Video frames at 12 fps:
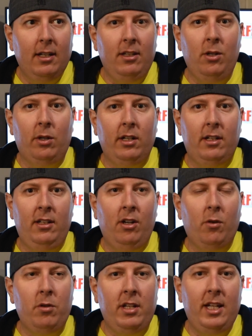You
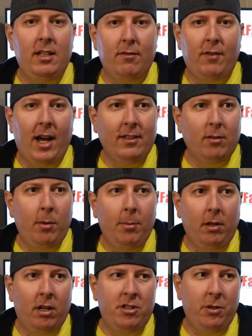don't need to fast. Some
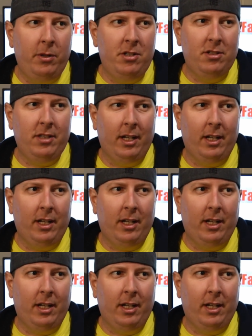people are doing just